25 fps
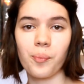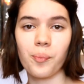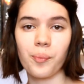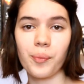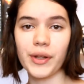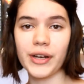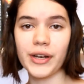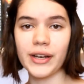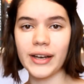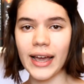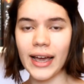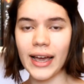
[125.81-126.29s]

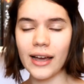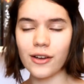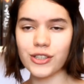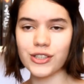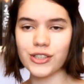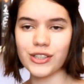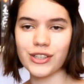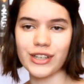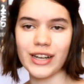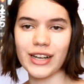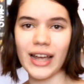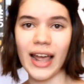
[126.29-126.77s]
but now
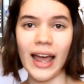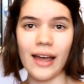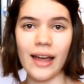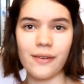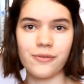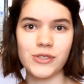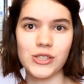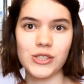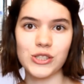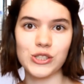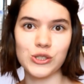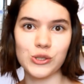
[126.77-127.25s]
you're going to
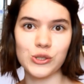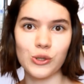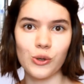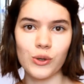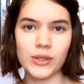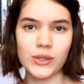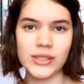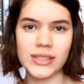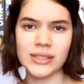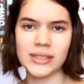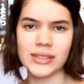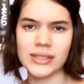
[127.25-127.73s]
have to
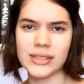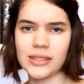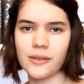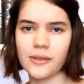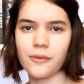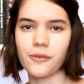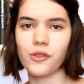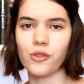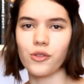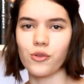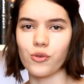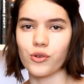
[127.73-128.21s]
sort and
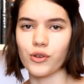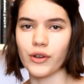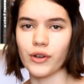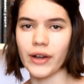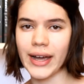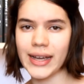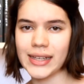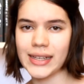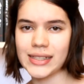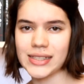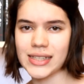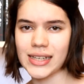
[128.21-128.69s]
sift through your
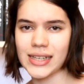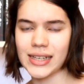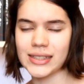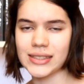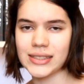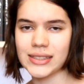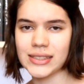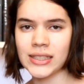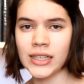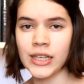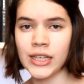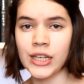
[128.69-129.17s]

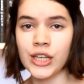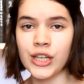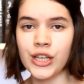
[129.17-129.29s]
ideas.